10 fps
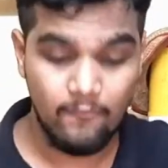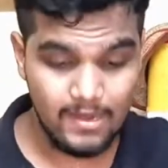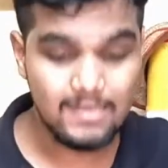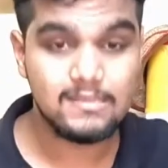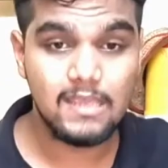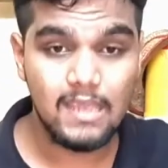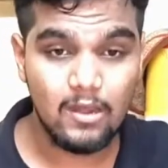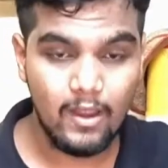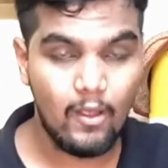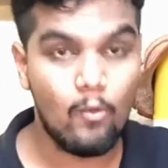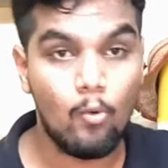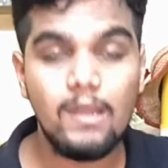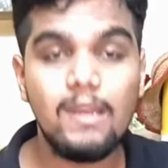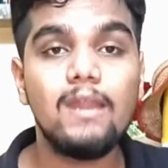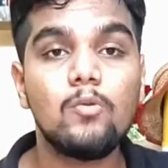whereas they are
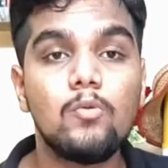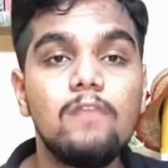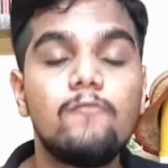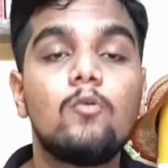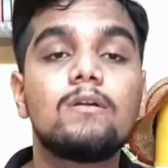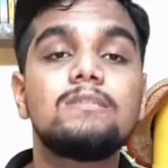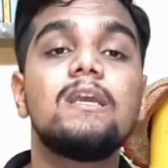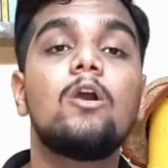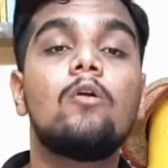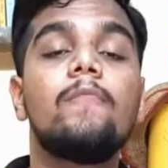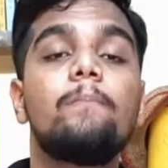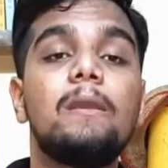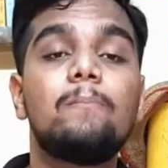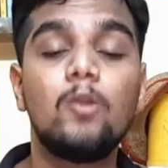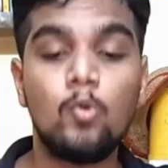only focusing on the
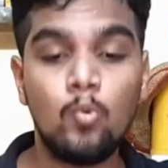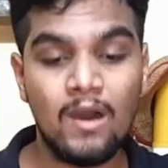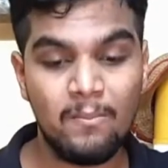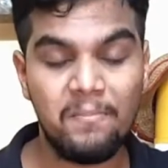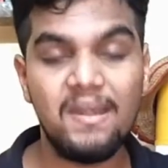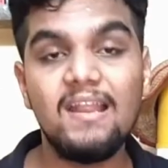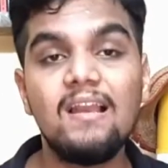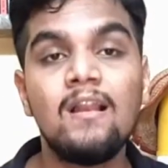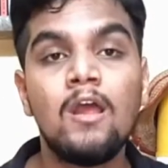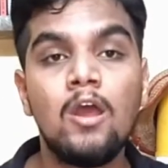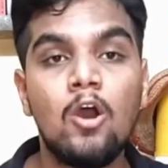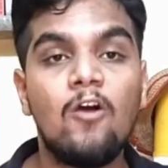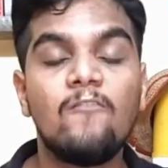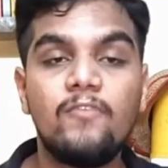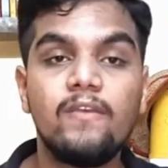people who are middle of